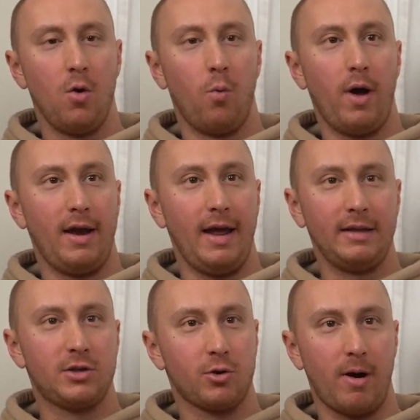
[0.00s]
when
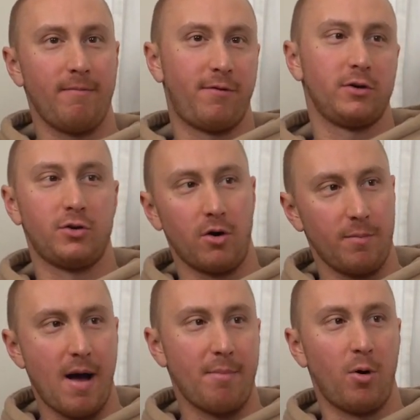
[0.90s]
Instagram first started
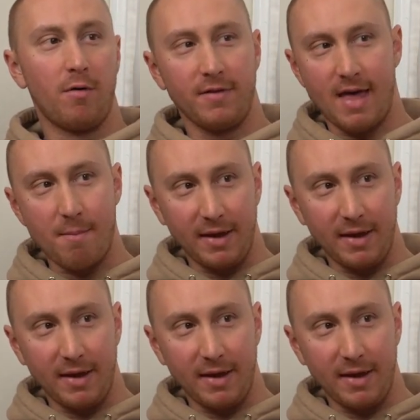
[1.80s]
popping off and that